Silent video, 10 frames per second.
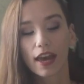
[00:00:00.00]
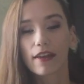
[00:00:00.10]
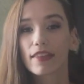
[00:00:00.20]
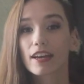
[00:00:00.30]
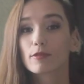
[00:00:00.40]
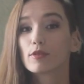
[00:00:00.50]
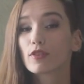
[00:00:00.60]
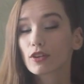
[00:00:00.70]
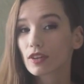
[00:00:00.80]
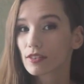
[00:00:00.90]
and that can be
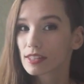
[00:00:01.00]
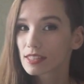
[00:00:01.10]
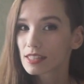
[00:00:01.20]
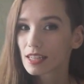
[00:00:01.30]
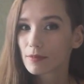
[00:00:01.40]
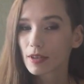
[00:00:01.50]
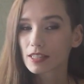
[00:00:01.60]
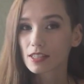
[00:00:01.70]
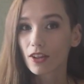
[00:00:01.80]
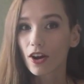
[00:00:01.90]
very, very risky and
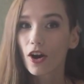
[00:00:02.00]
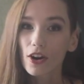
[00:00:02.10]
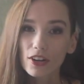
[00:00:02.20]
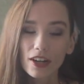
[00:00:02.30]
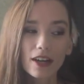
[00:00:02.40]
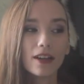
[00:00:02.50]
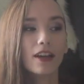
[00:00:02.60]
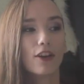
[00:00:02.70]
makes it a lot harder